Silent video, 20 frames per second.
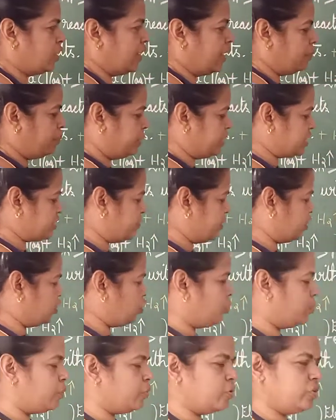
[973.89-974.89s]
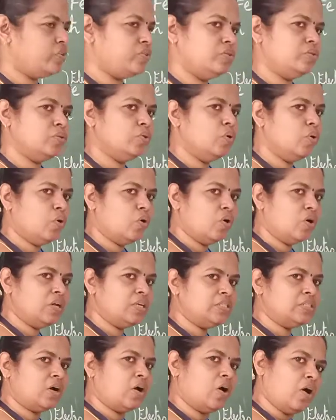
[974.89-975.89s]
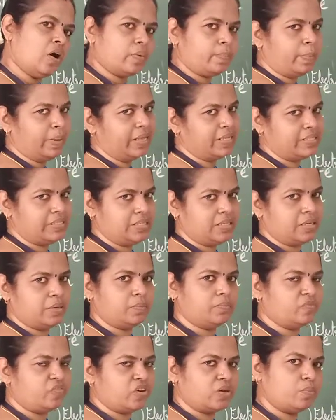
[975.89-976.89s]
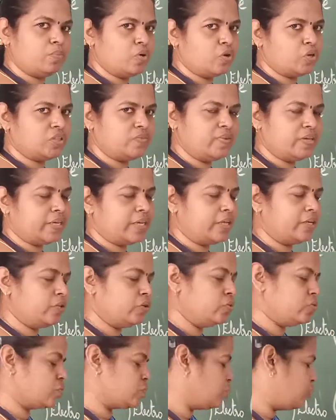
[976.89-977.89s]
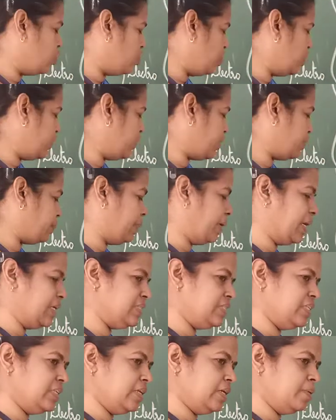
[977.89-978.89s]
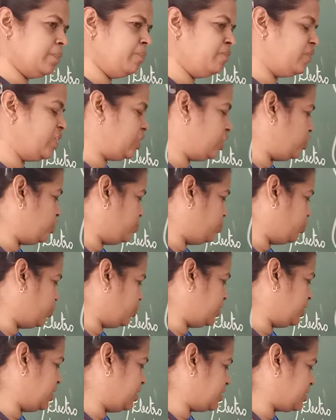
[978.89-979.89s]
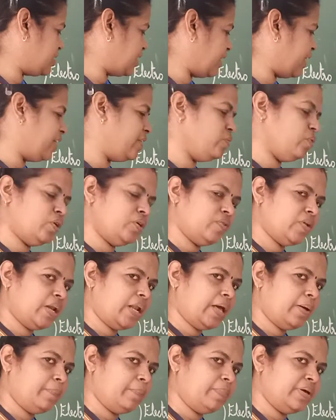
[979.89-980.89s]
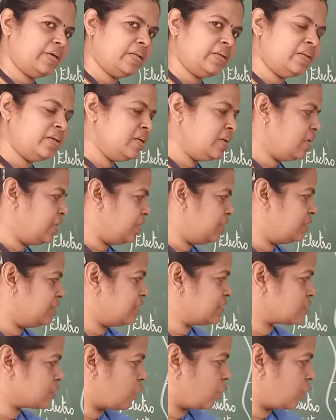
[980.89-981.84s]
happens when you put gold or platinum? For both we can use gold or platinum. When you put inside, what will happen? This